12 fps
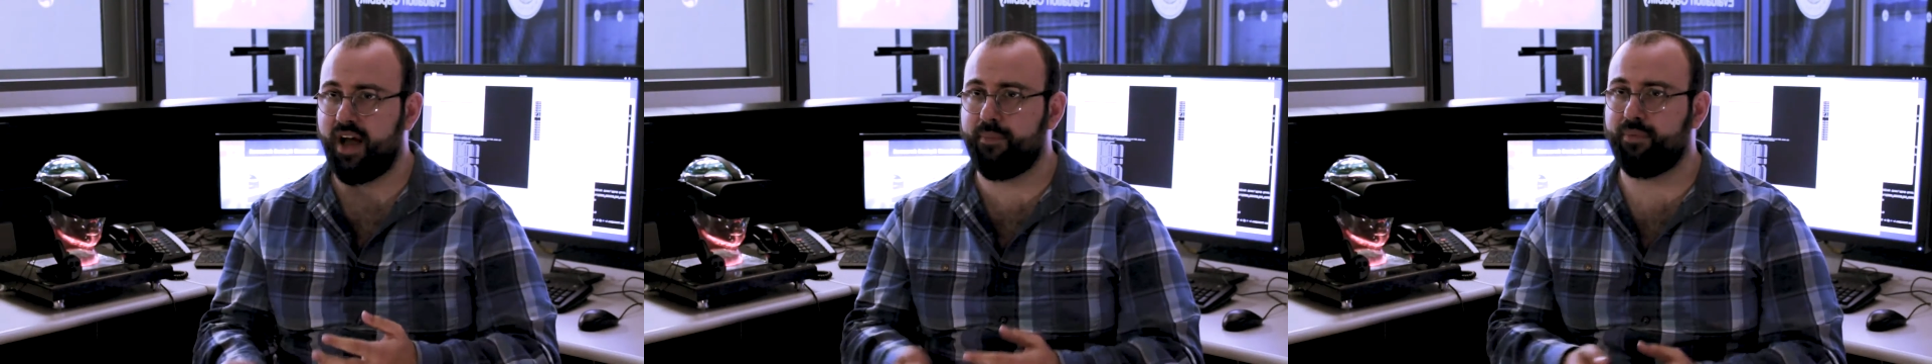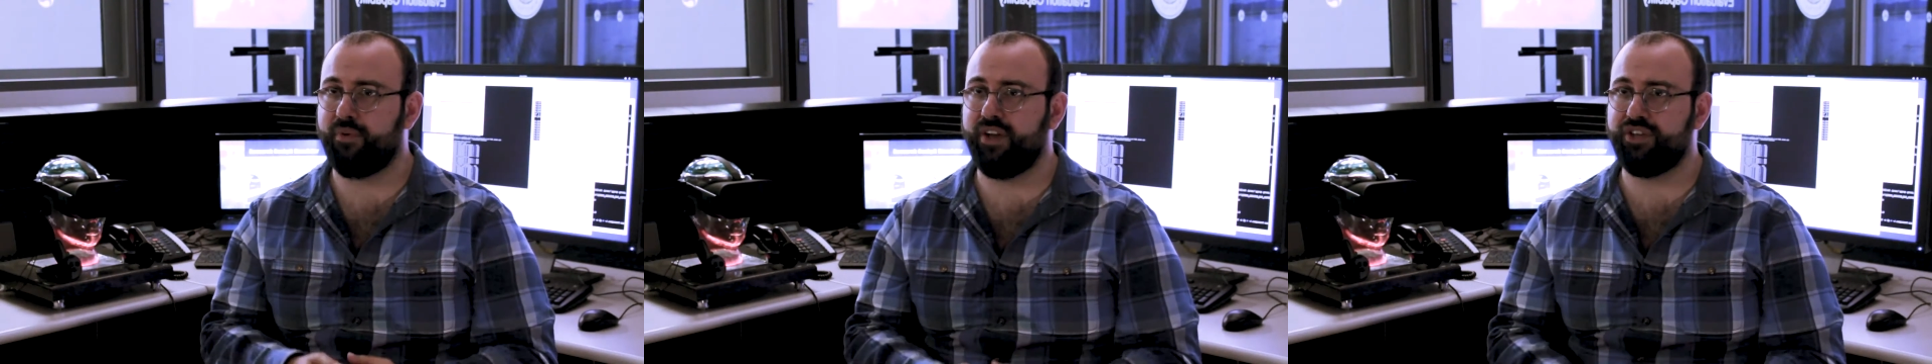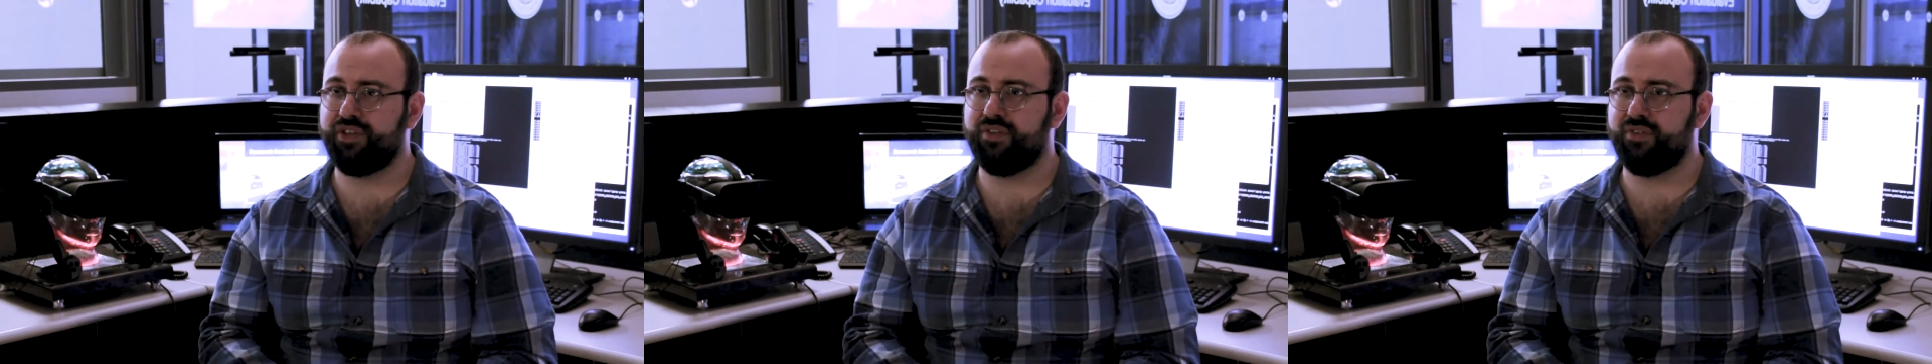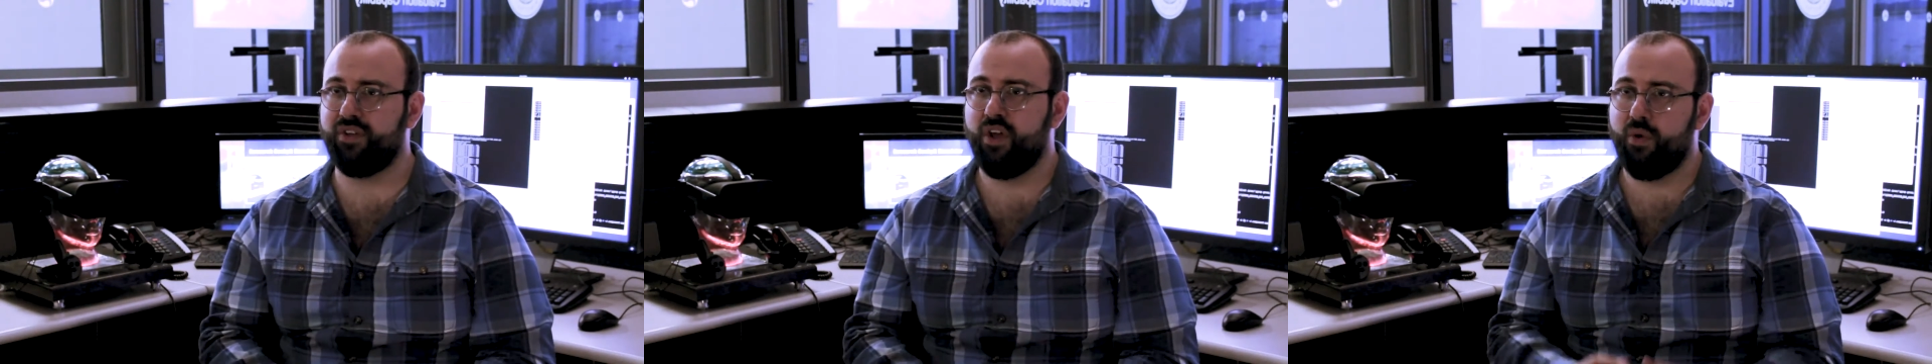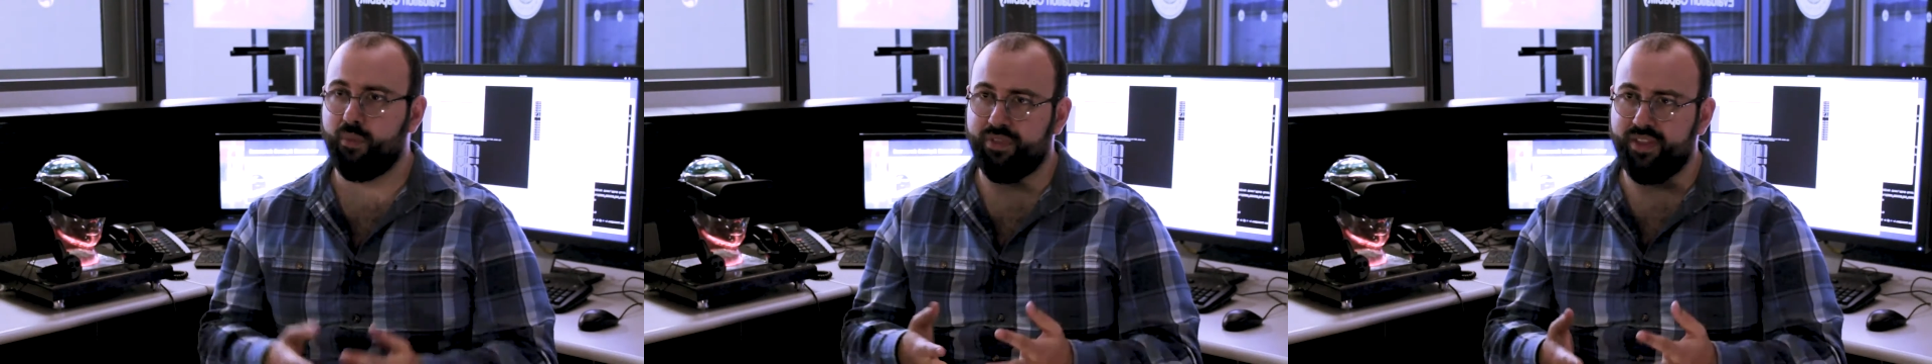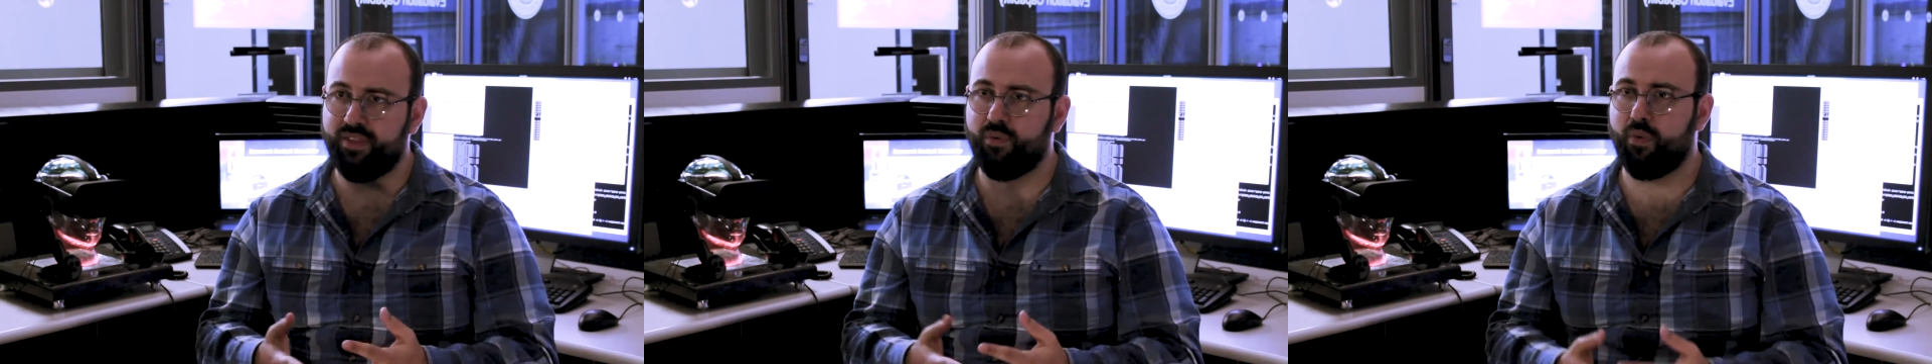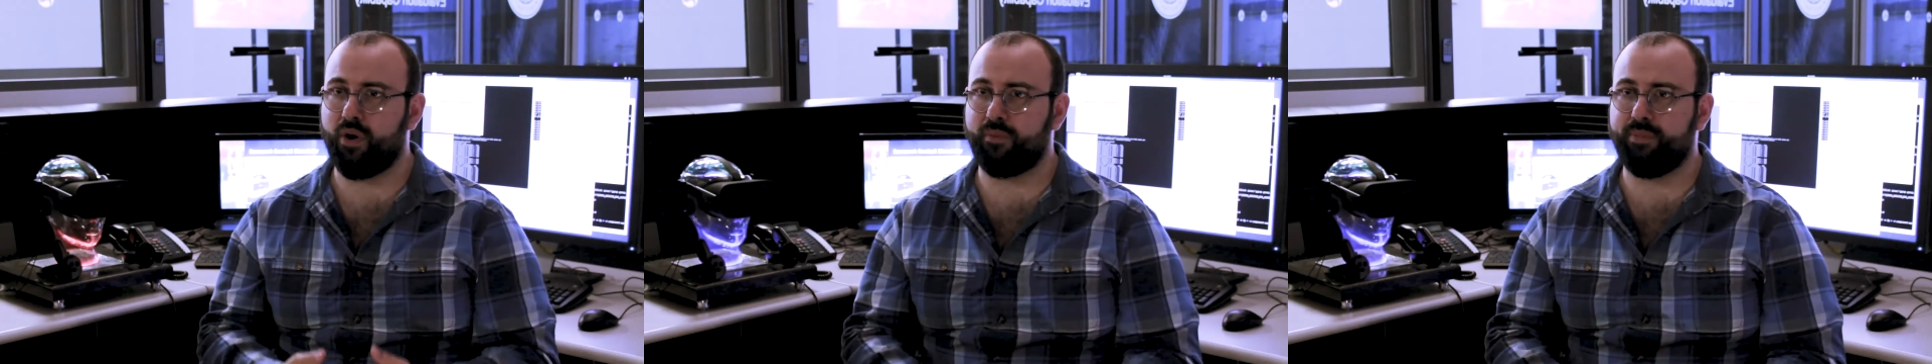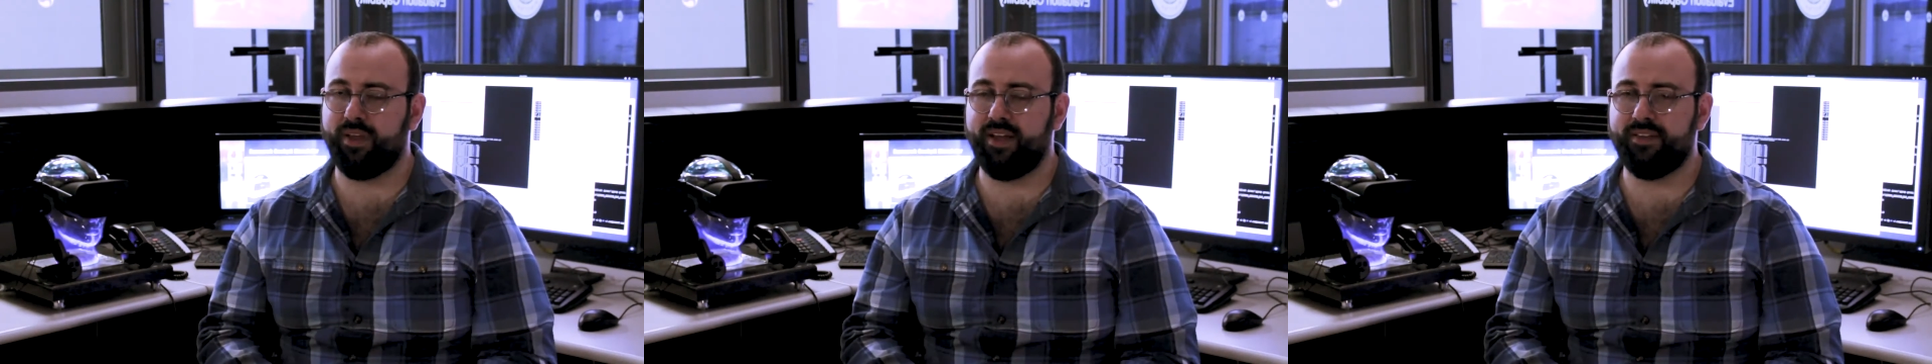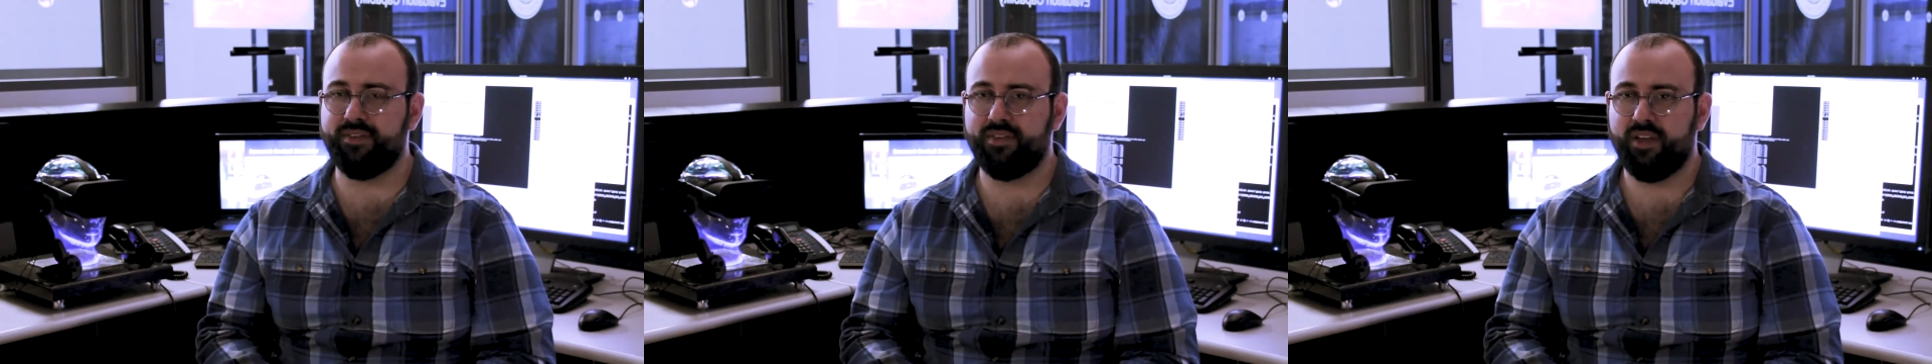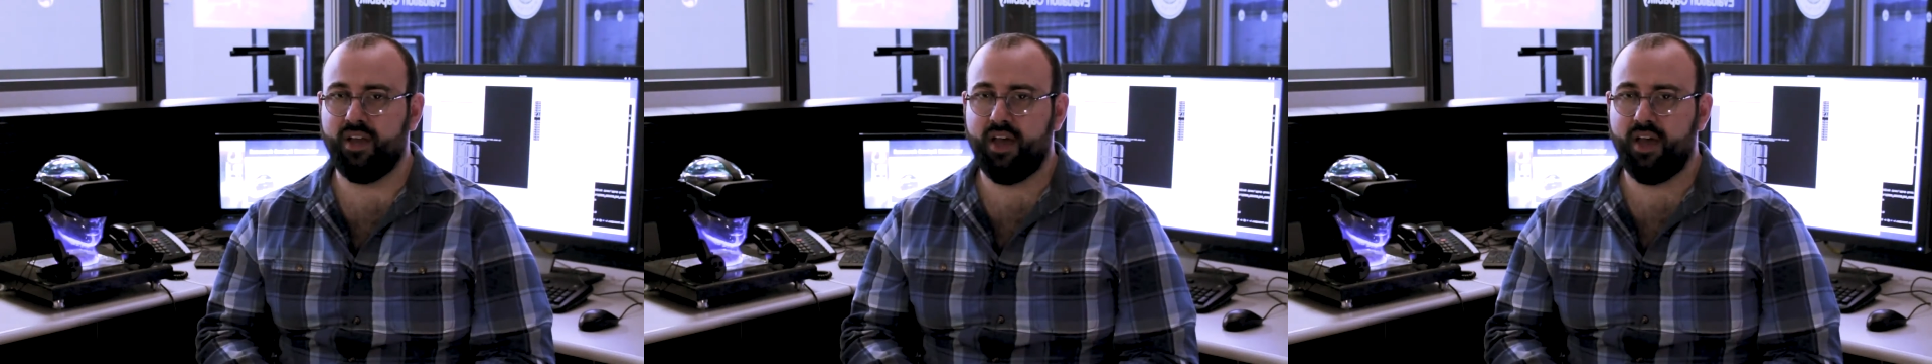operations within the workplace,